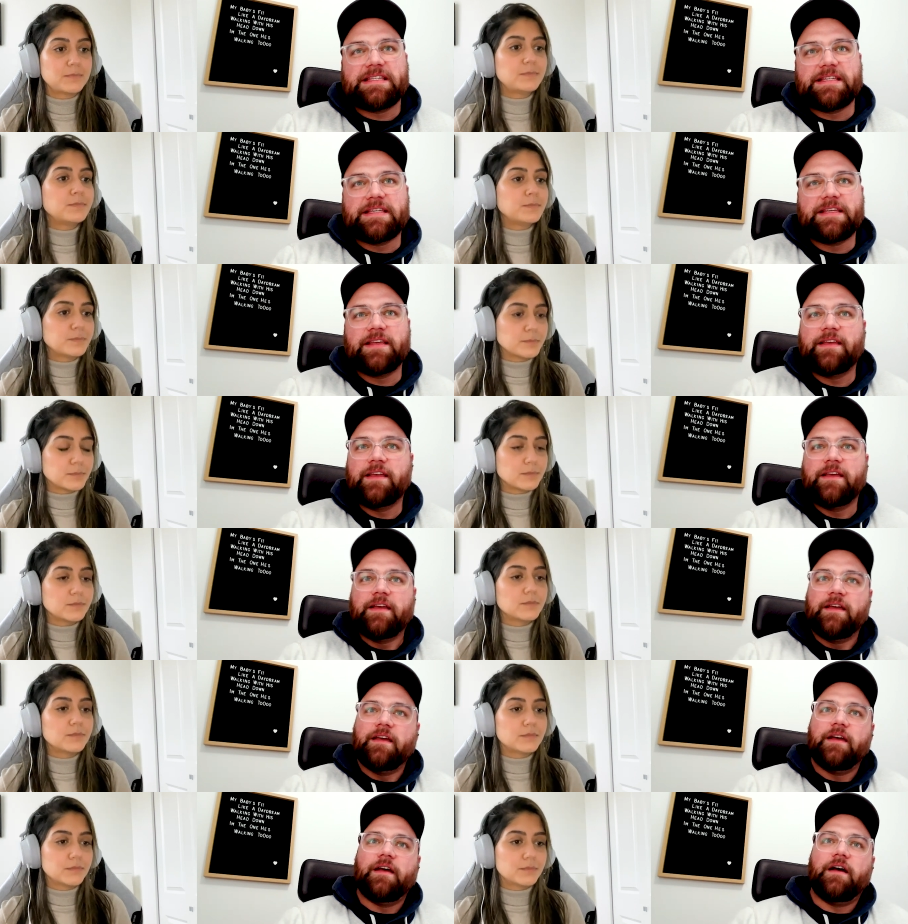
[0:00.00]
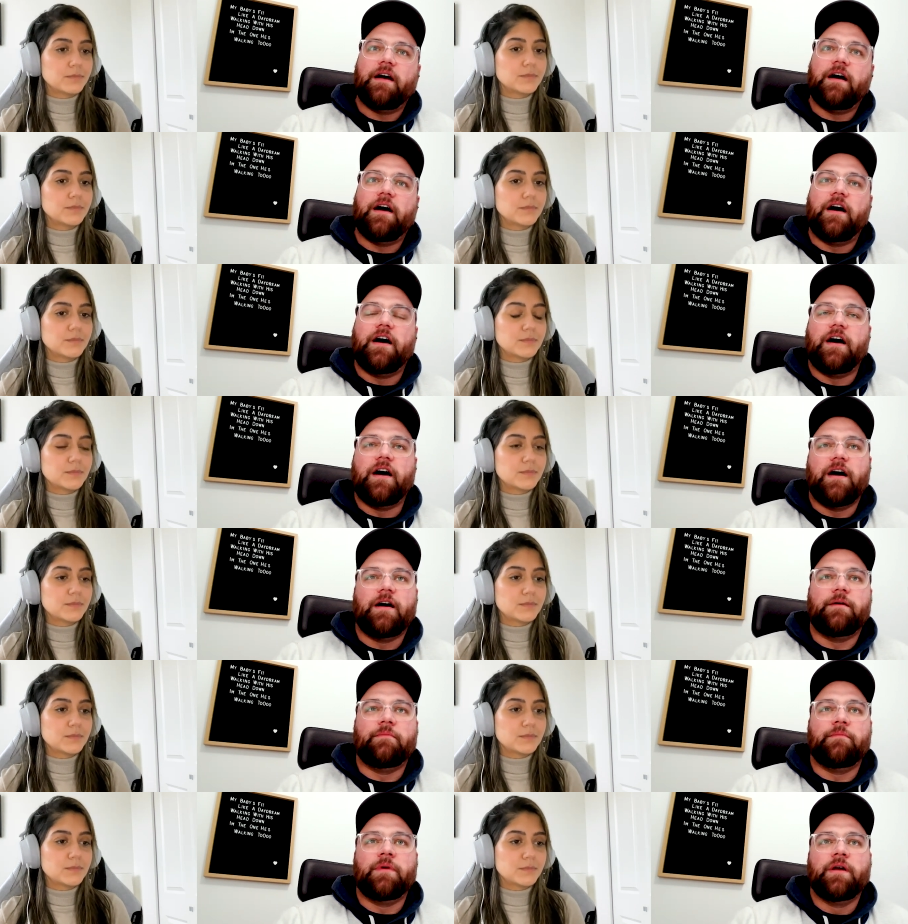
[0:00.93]
Speaker 1: Mm-hmm.
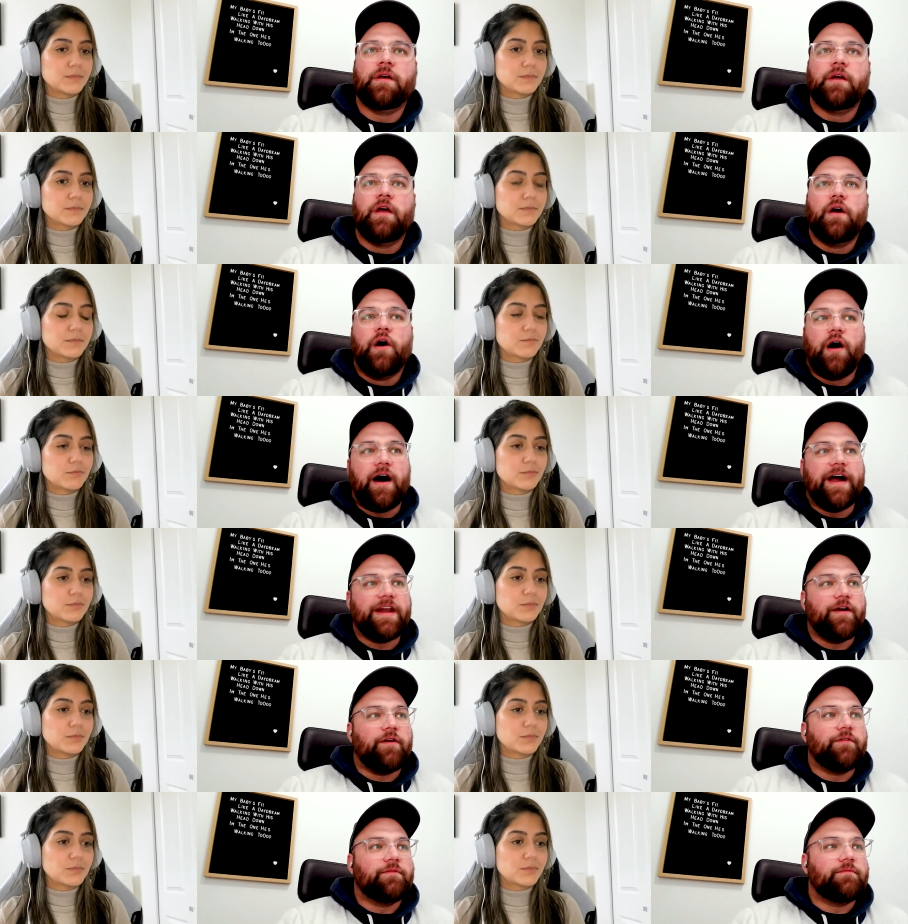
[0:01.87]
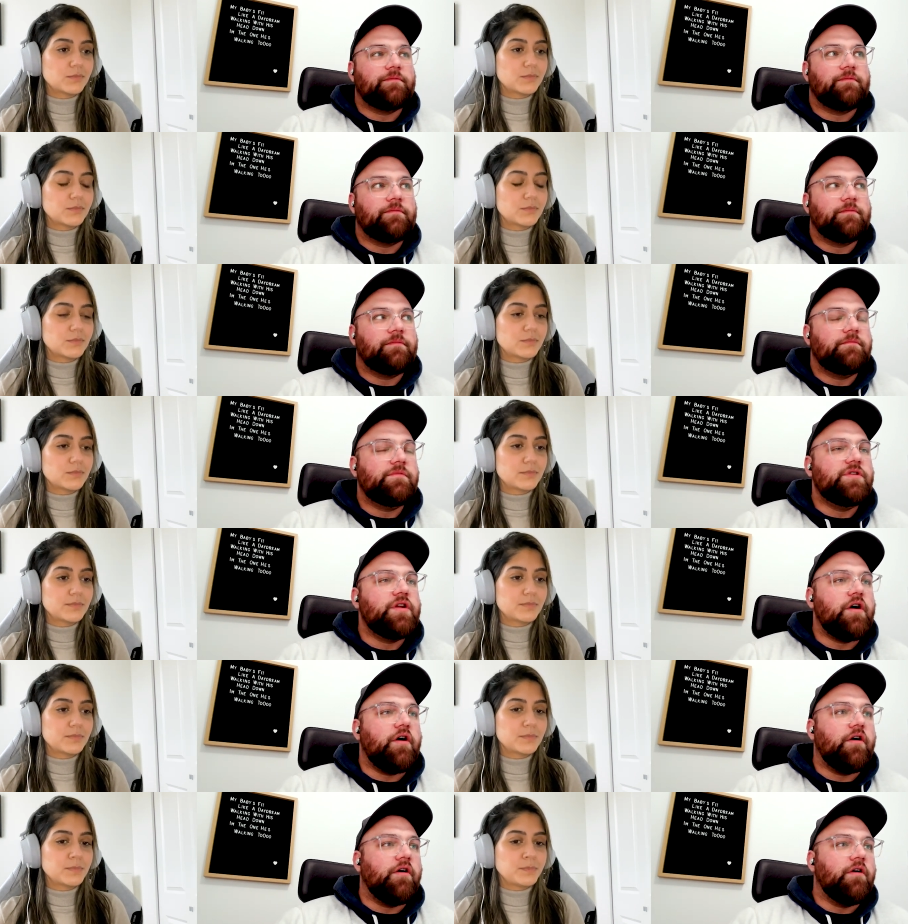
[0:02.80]
Um I don't
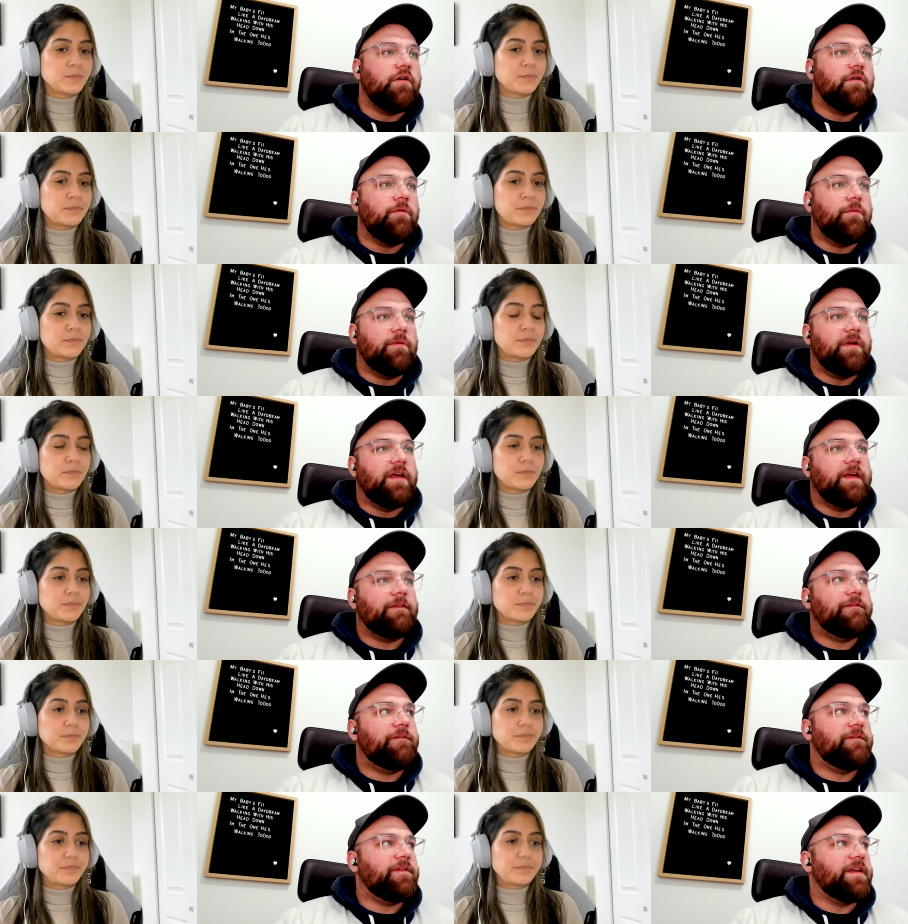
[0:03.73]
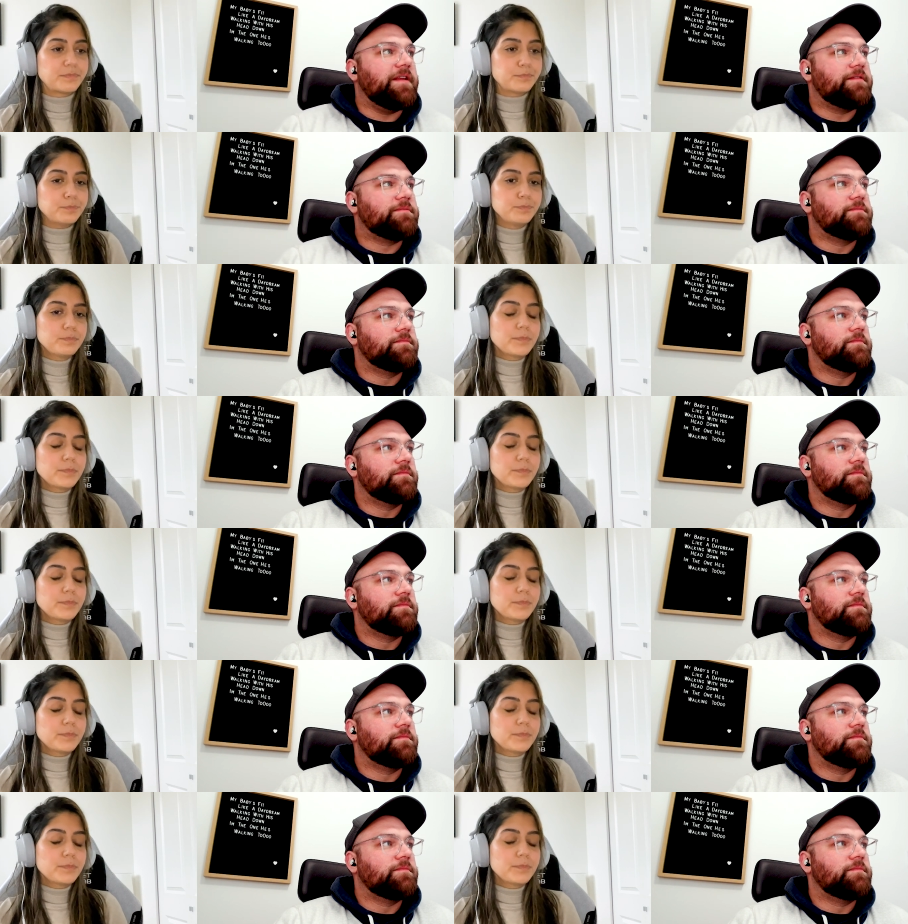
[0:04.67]
know if it